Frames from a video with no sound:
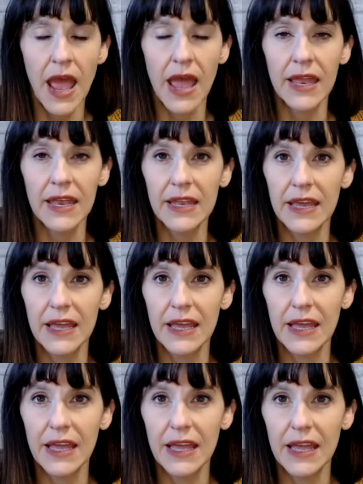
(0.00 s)
And
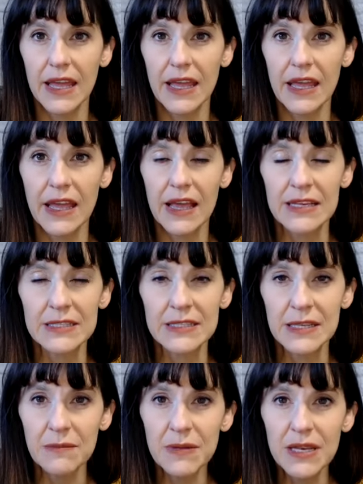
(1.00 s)
as
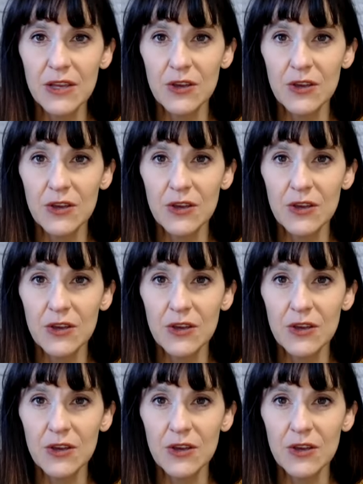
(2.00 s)
somebody